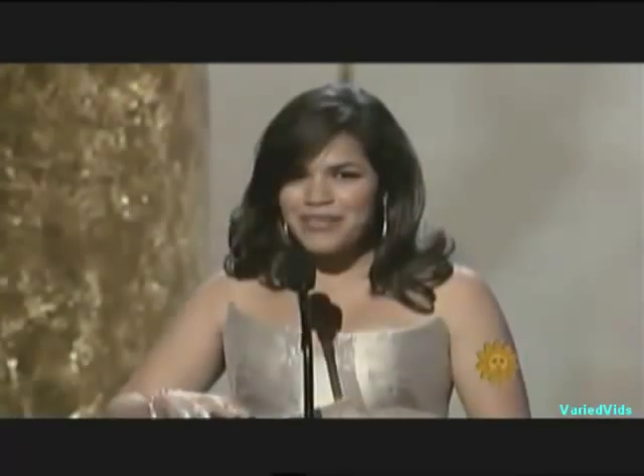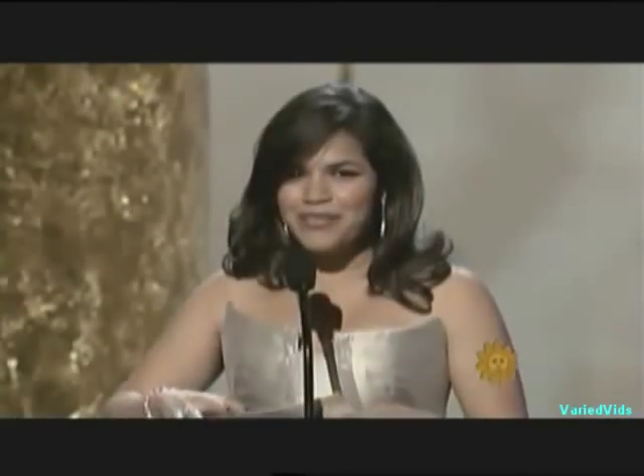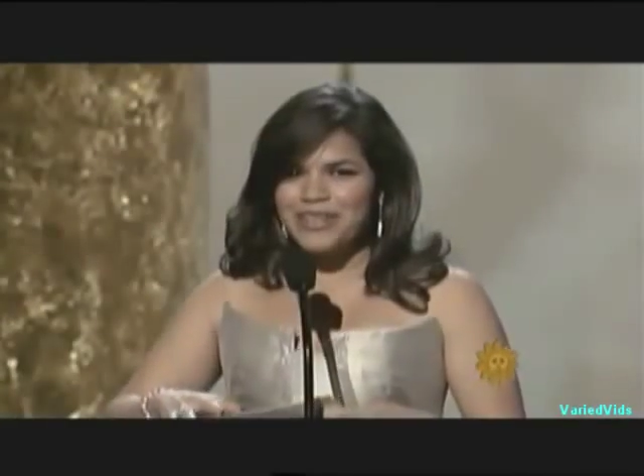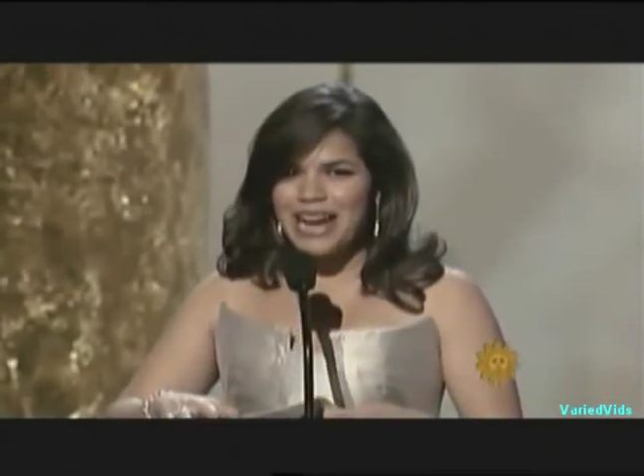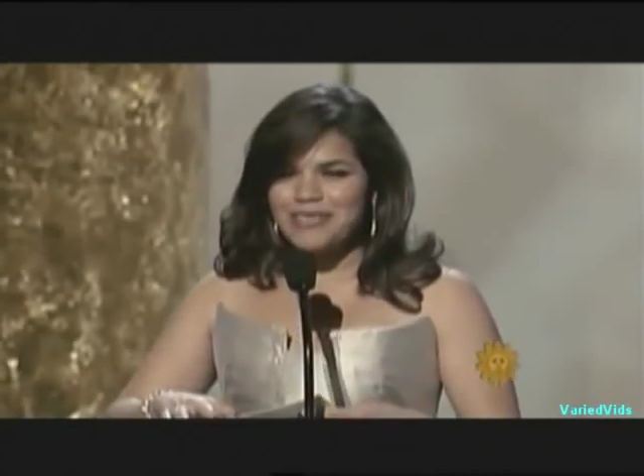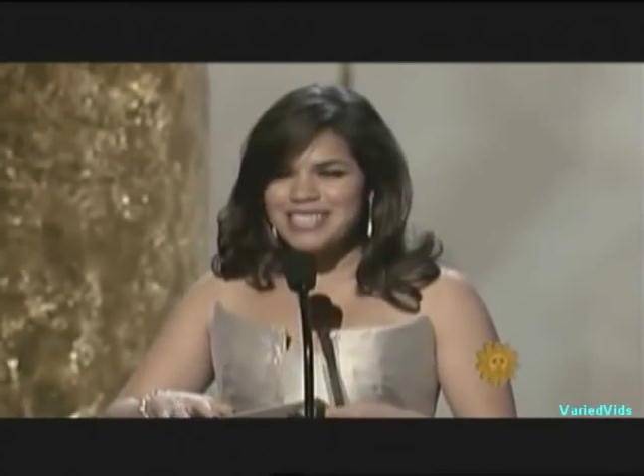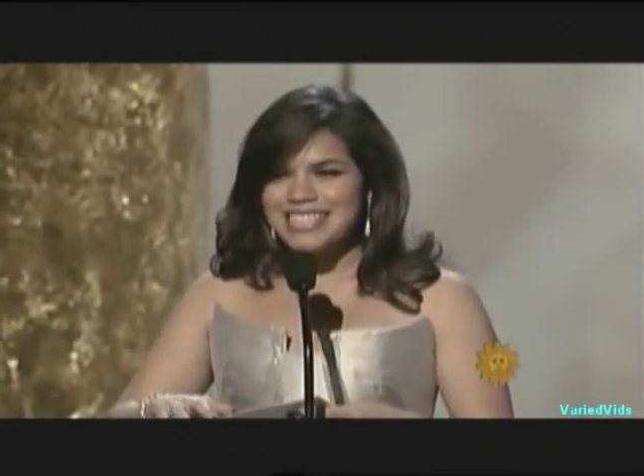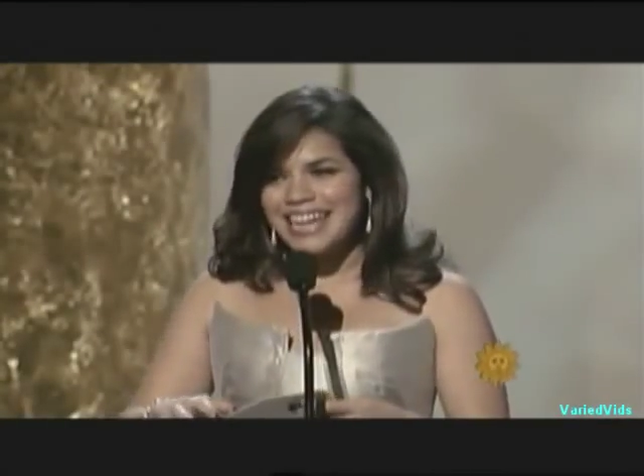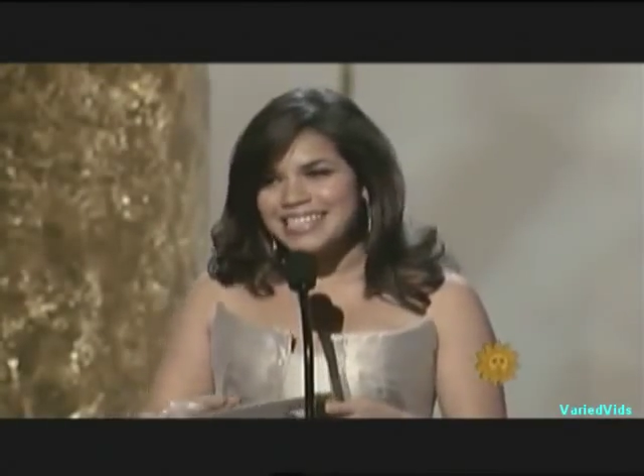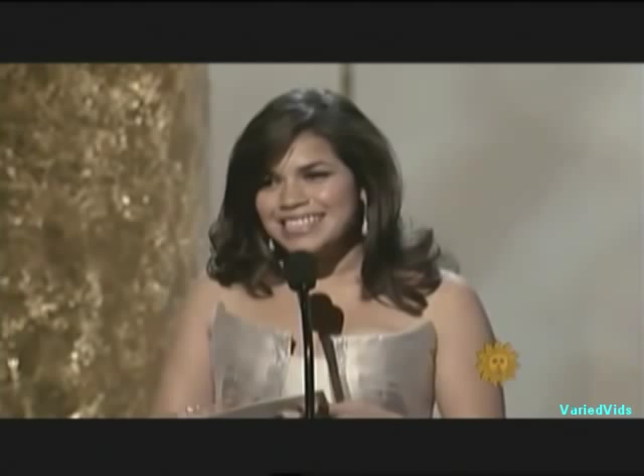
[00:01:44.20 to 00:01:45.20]
for Outstanding
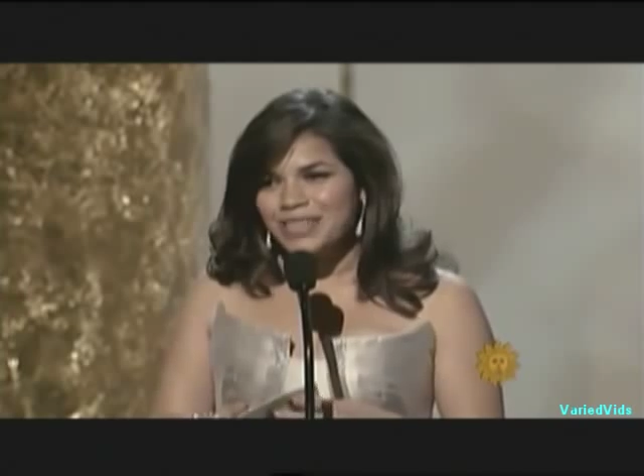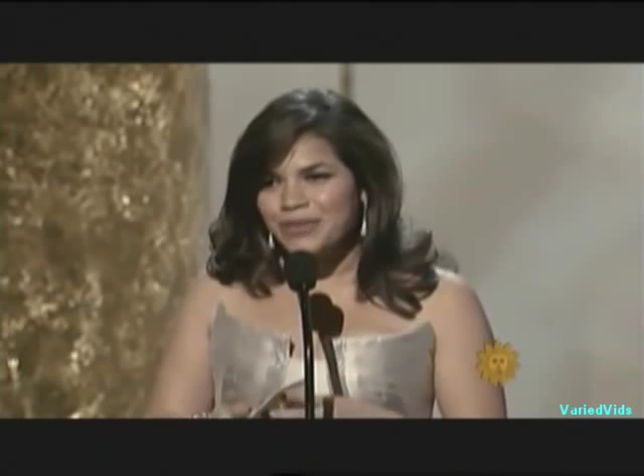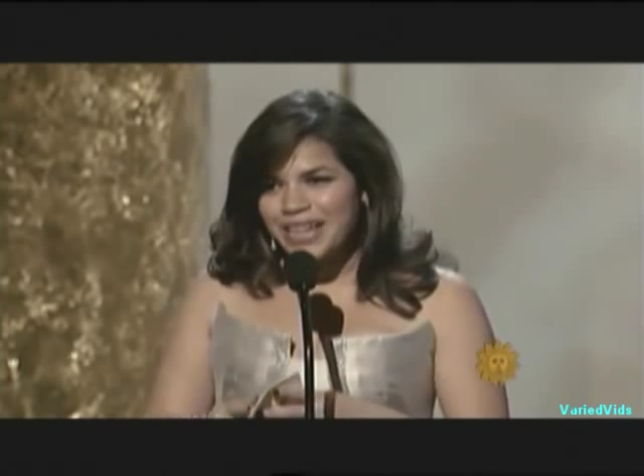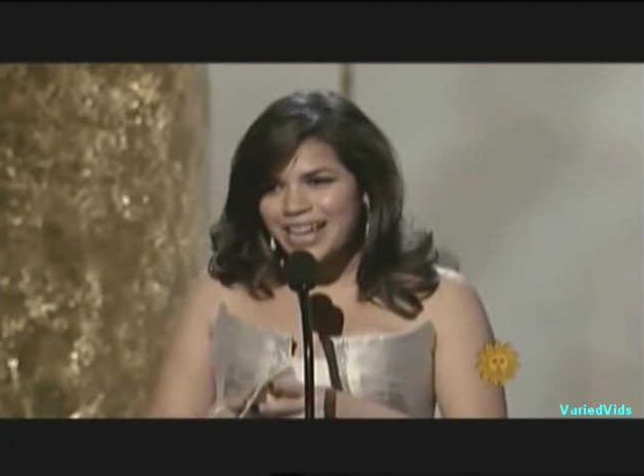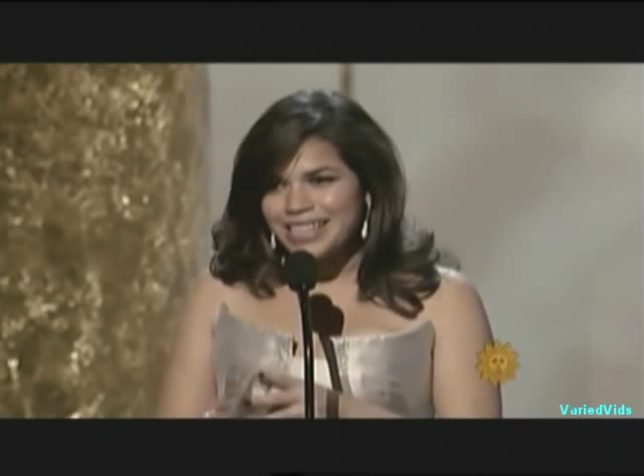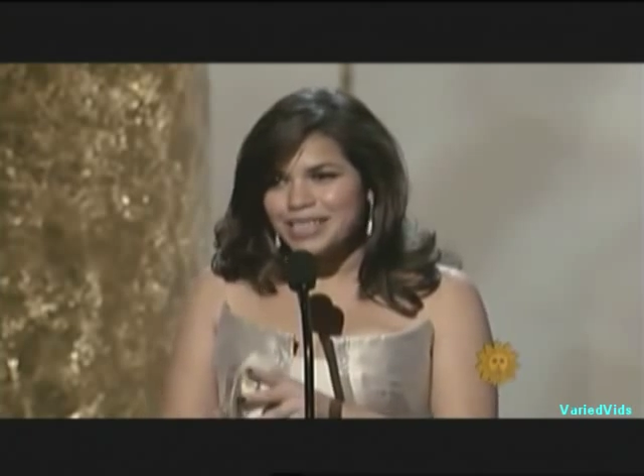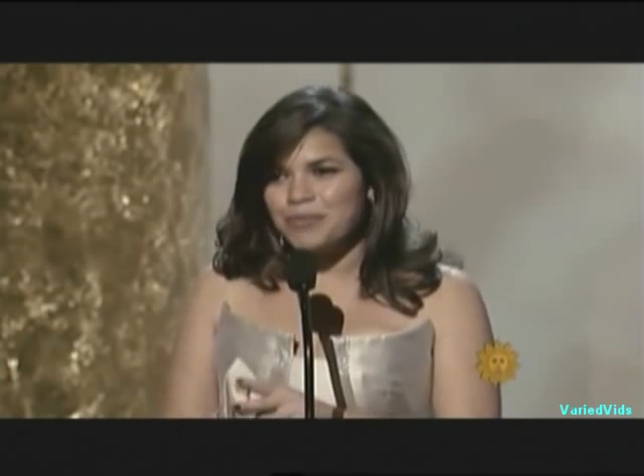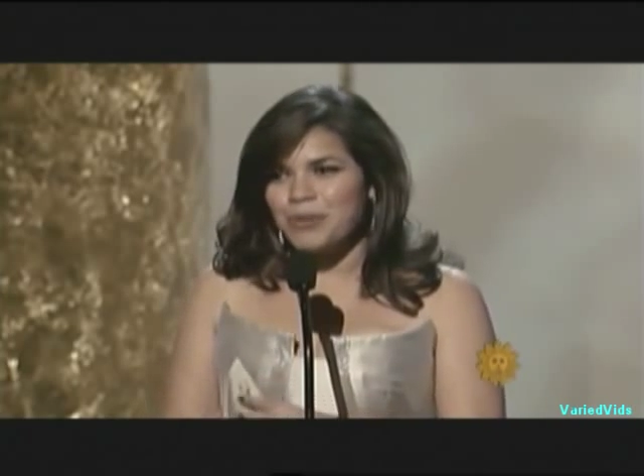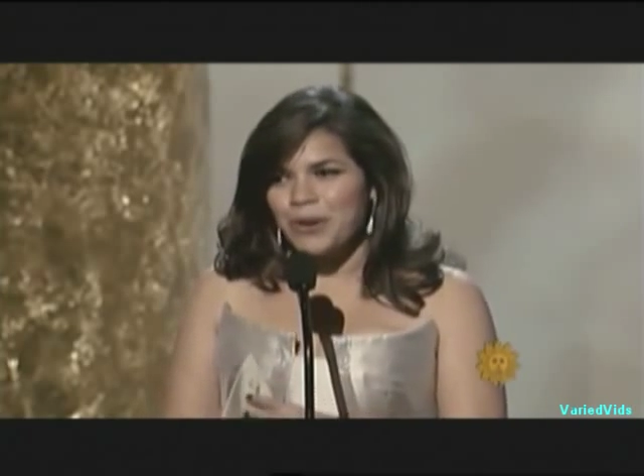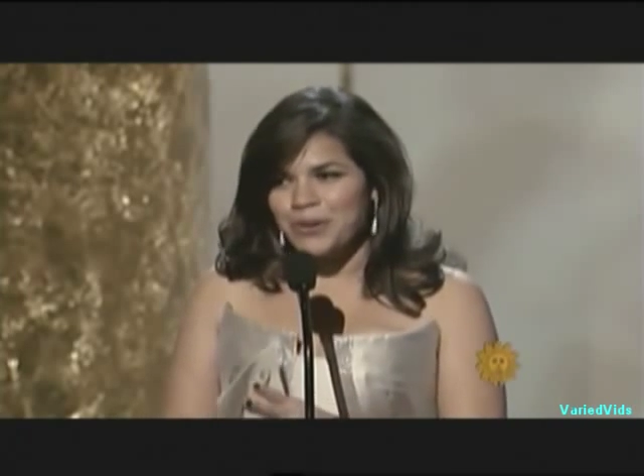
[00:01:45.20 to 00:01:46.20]
Leaving nothing to
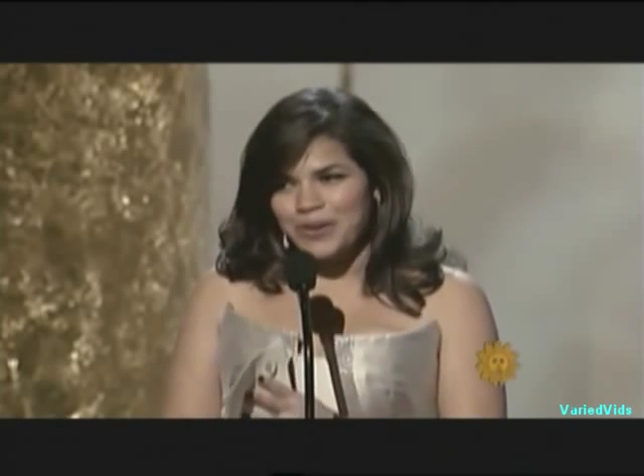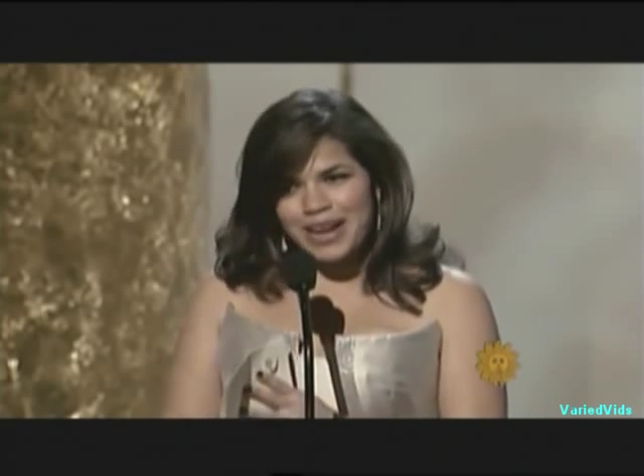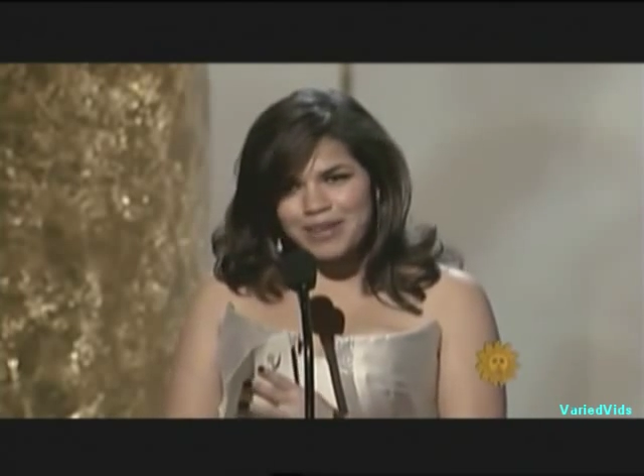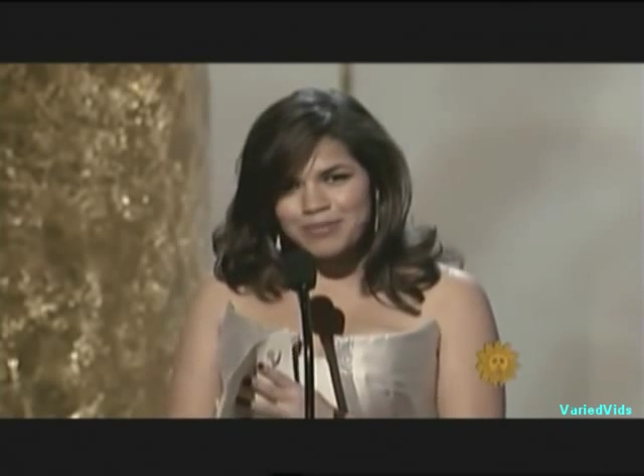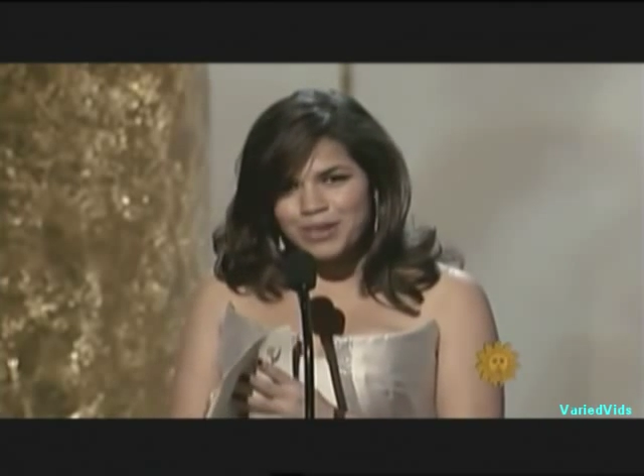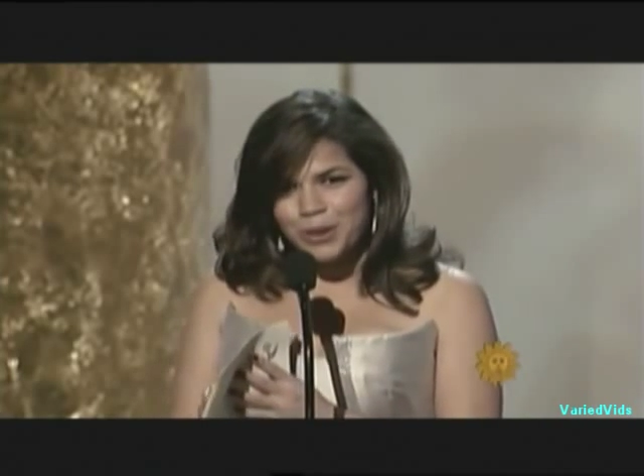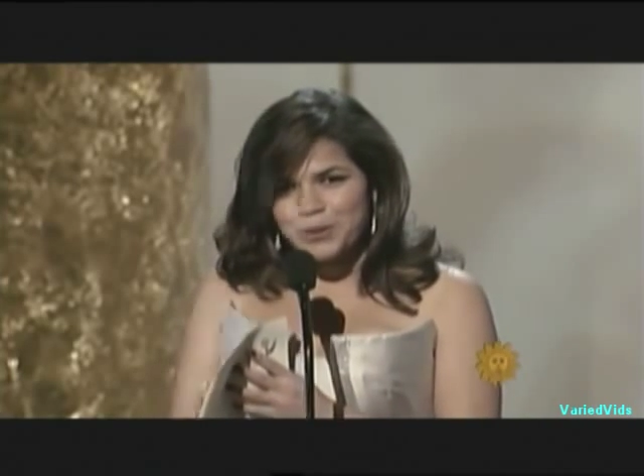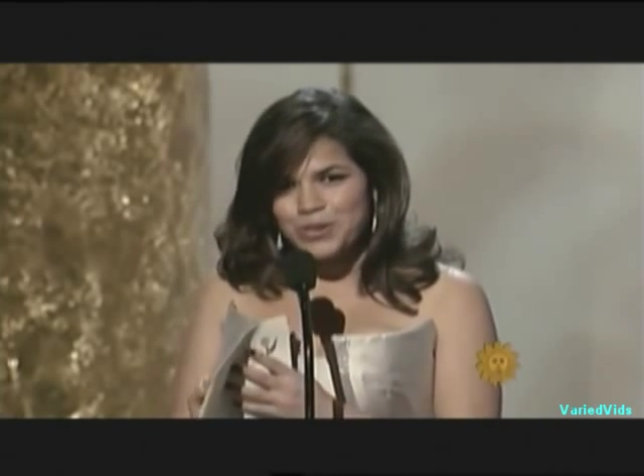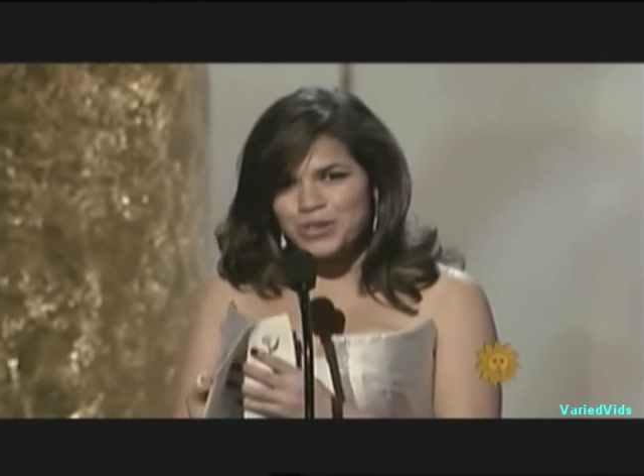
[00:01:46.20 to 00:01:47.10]
chance, Griffin goes.